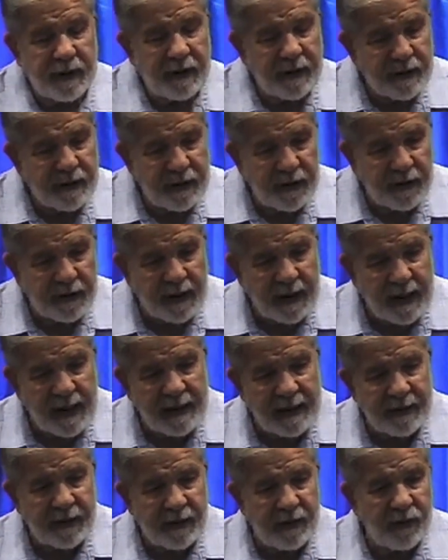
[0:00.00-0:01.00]
And you see the
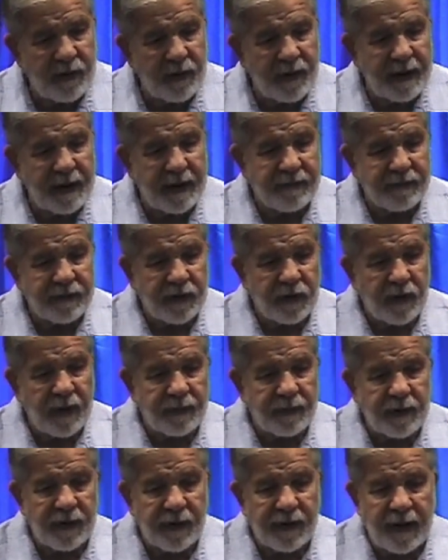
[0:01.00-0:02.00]
continuity of
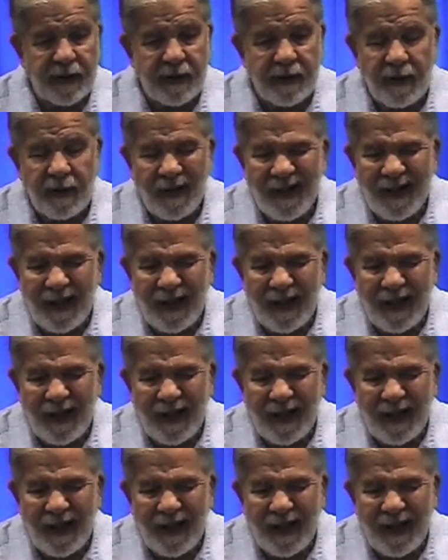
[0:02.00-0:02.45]
scripture there.